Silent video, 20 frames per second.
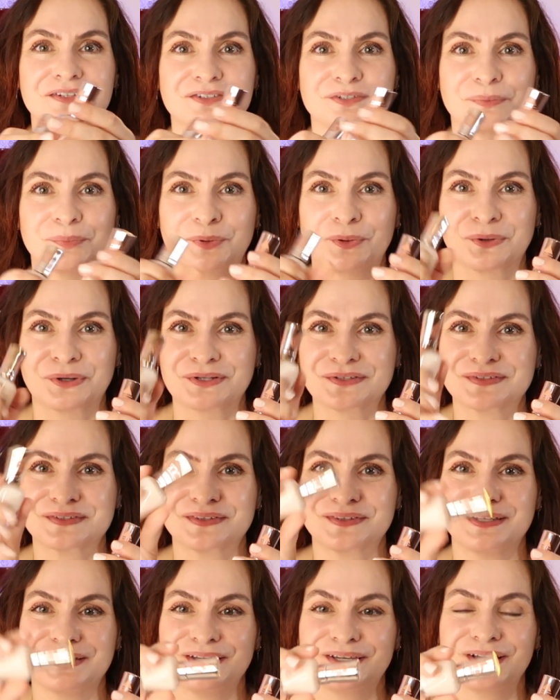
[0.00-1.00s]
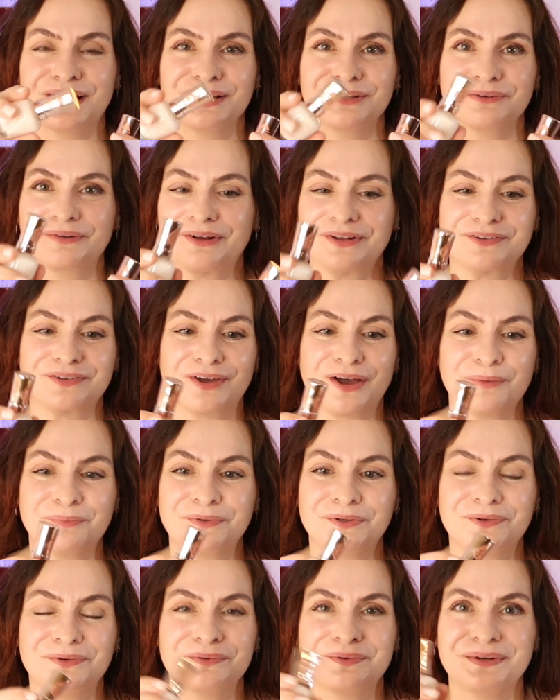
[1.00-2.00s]
supports the color on top.
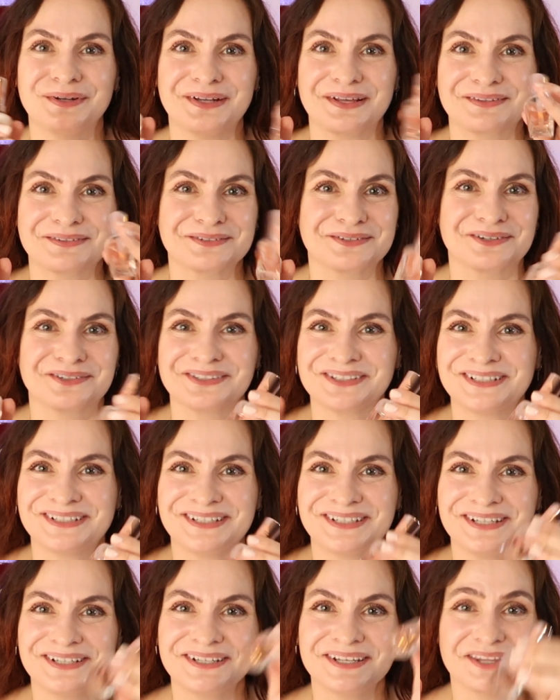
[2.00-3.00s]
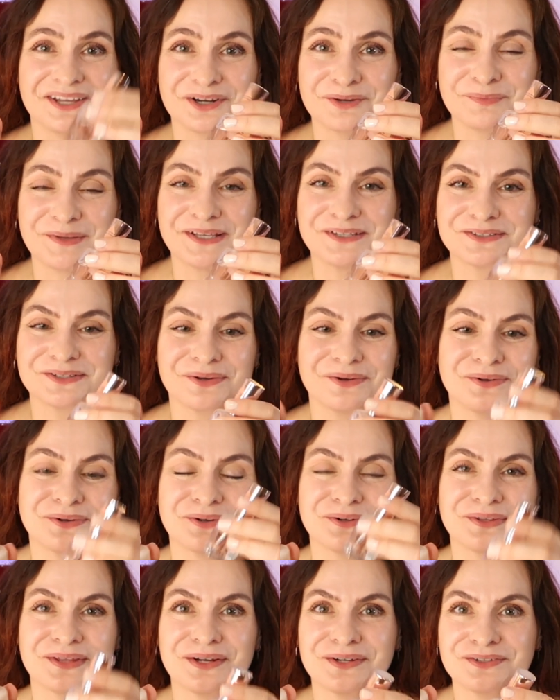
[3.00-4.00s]
You don't necessarily need their base coat
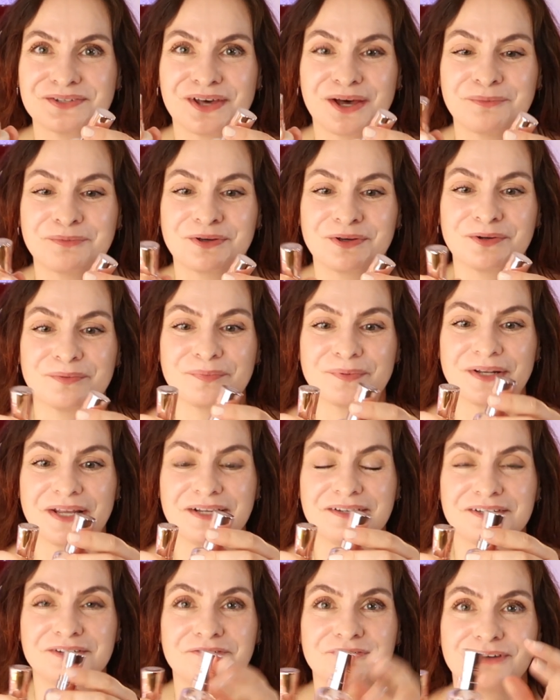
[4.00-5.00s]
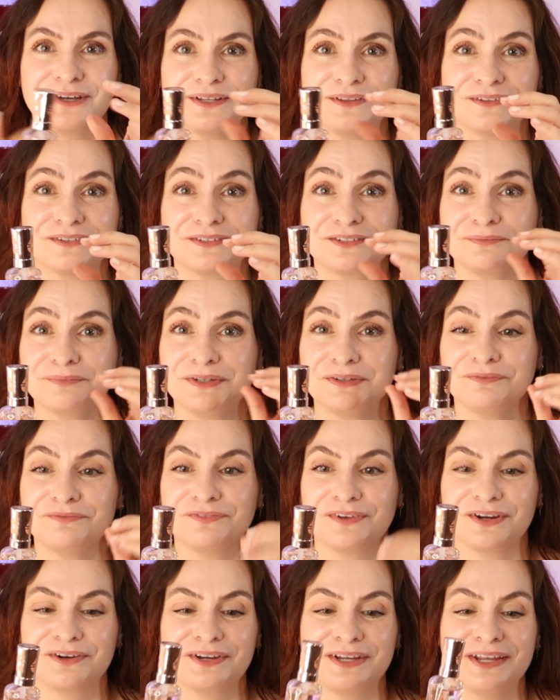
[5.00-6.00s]
or their top coat, but I did find this to be
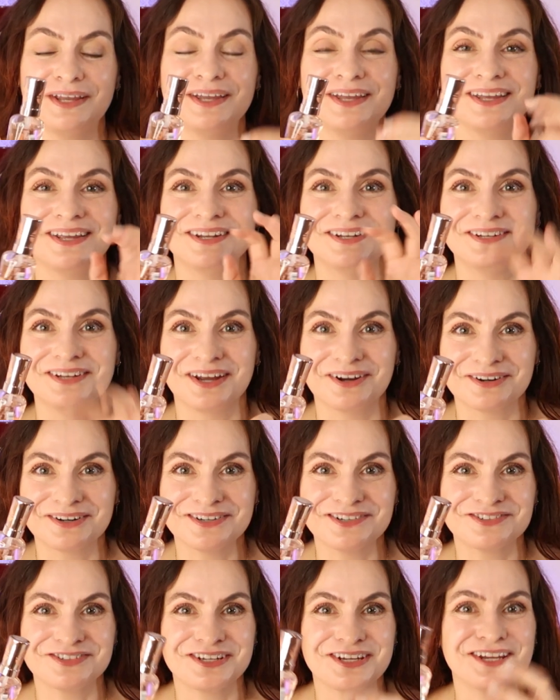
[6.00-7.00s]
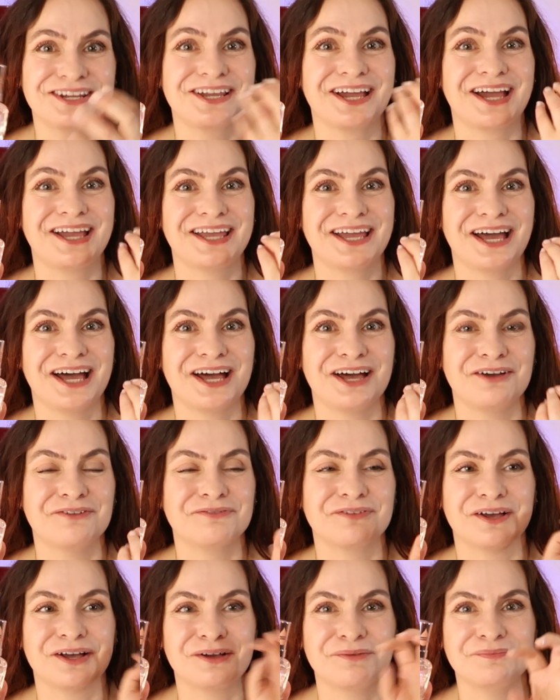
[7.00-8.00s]
very nourishing. I
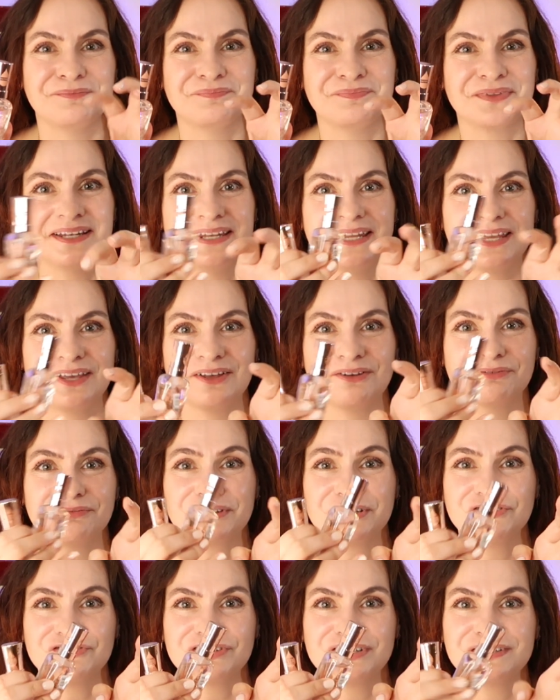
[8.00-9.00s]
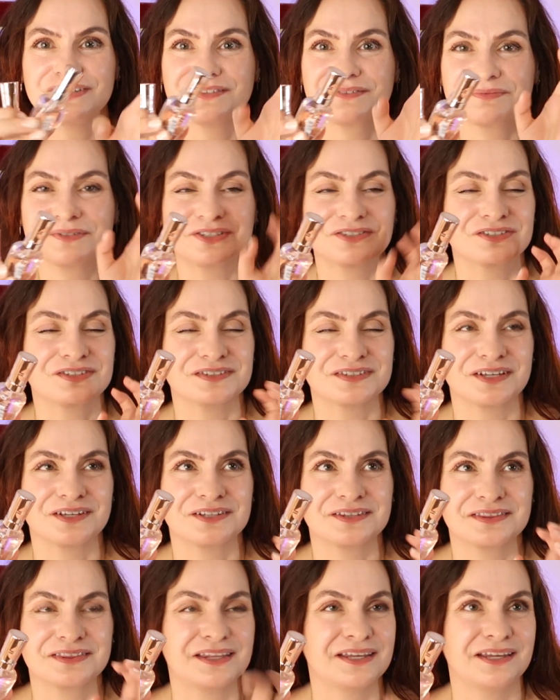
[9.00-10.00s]
have nail ridges, which is
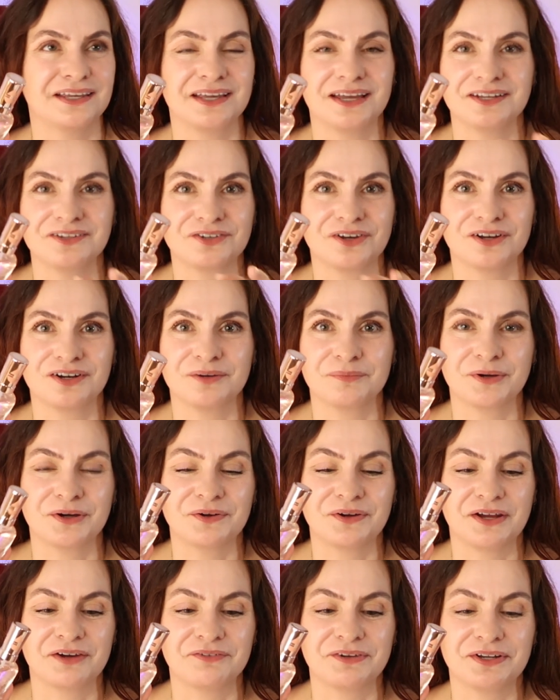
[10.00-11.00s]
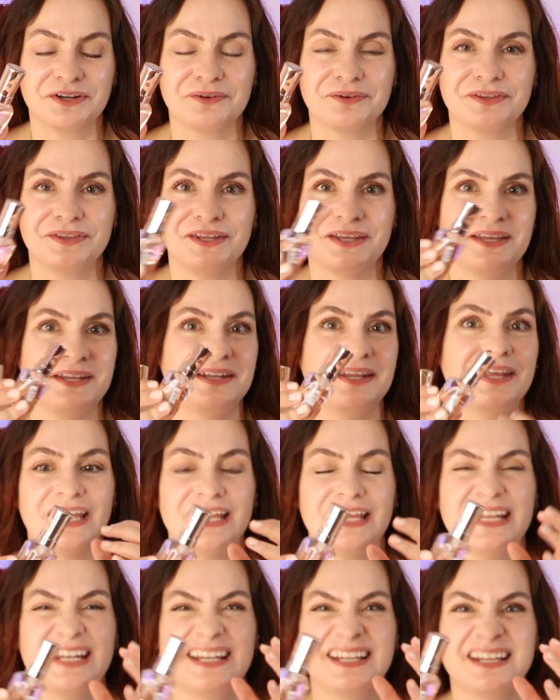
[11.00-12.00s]
a thing I talk about every now and then,
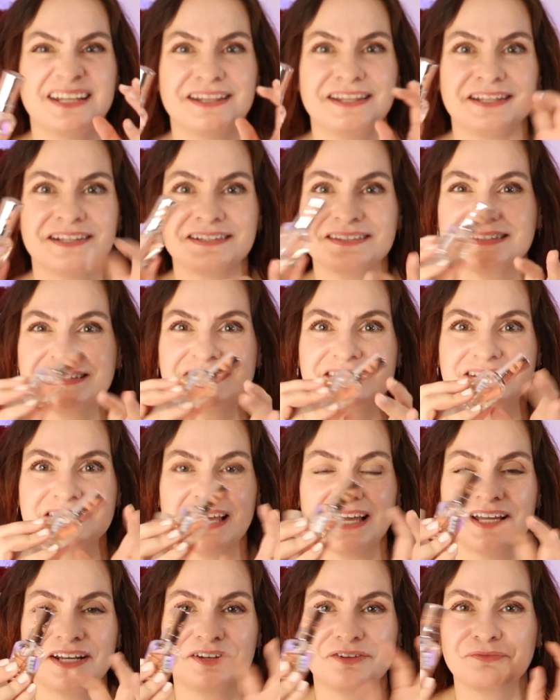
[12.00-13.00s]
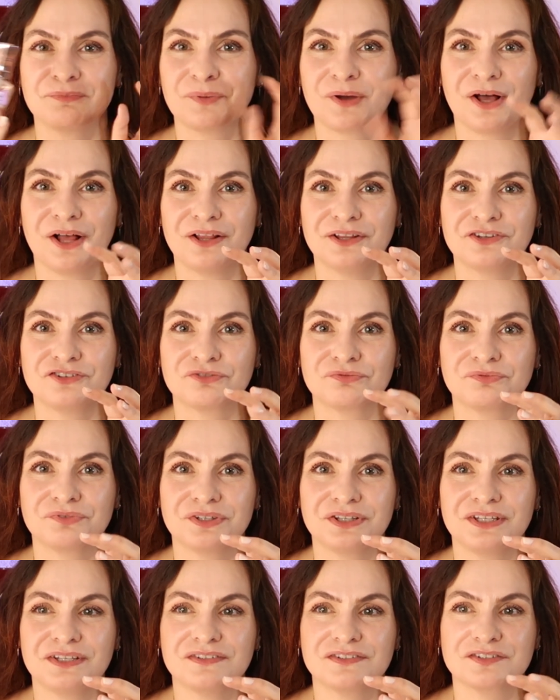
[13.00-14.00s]
and this kind of polish
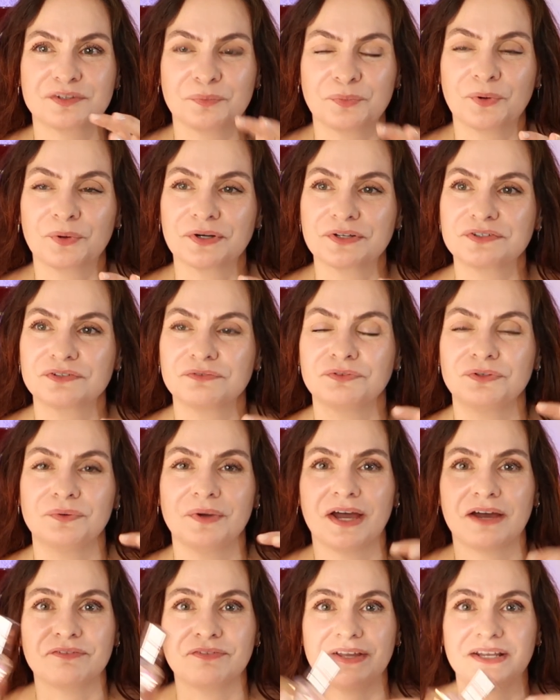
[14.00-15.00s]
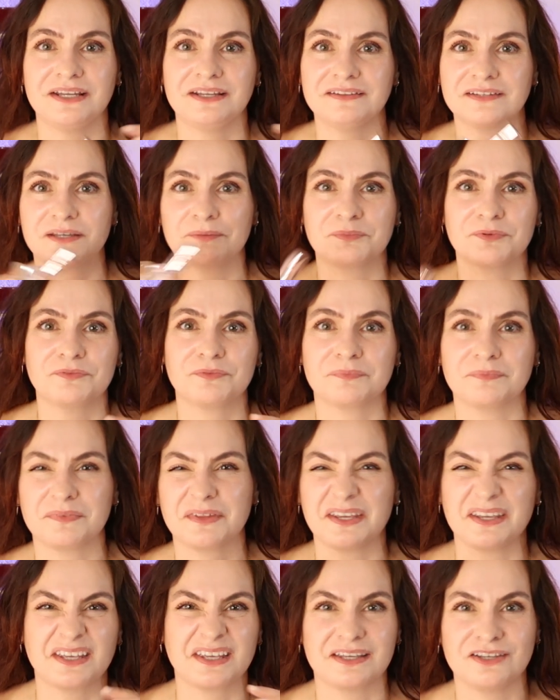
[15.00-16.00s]
really supports if you have any type of
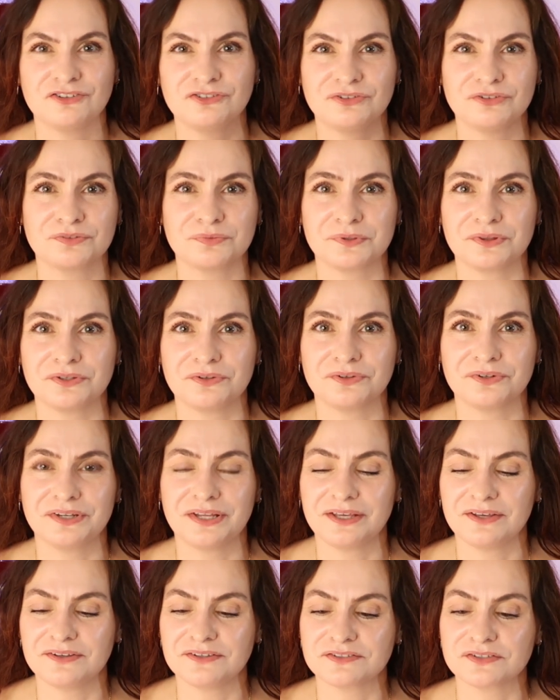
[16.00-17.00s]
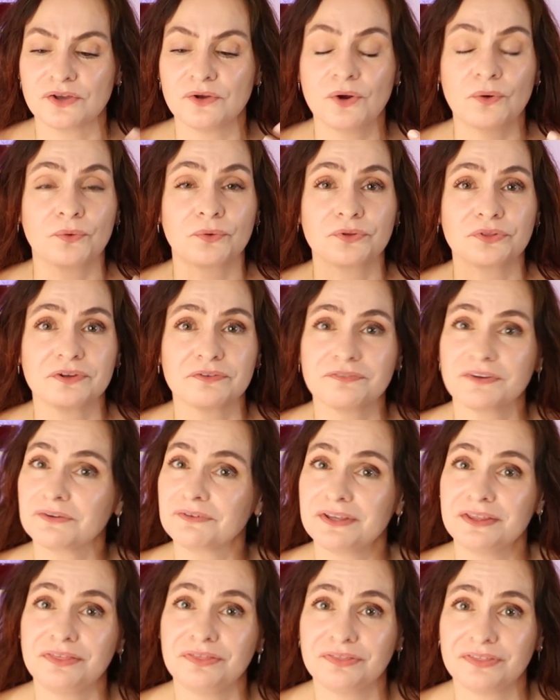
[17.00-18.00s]
like issues with your nails or they're
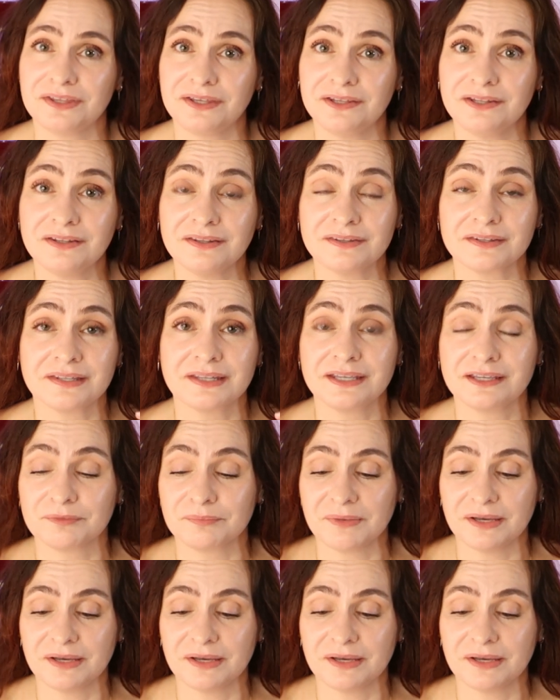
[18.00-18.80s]
very thin like